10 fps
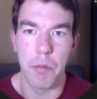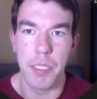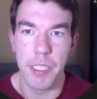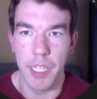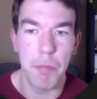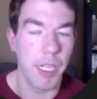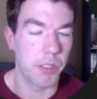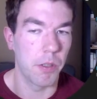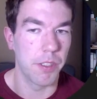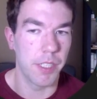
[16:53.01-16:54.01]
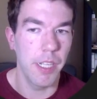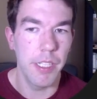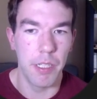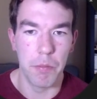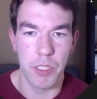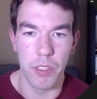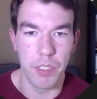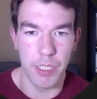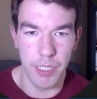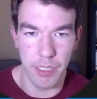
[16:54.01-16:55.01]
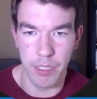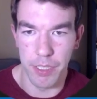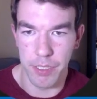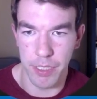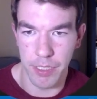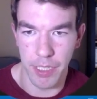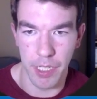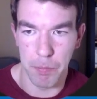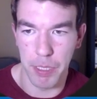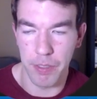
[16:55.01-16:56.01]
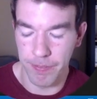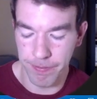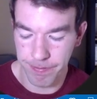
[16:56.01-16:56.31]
we can head back to our site and we should see this CTA appear.